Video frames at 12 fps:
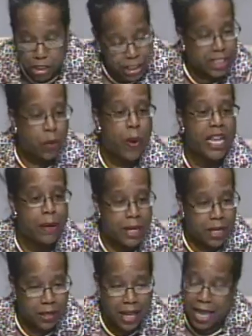She said, wait a
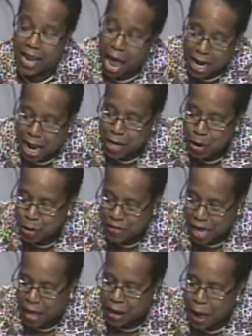minute. And I knew
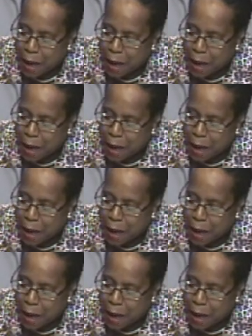that.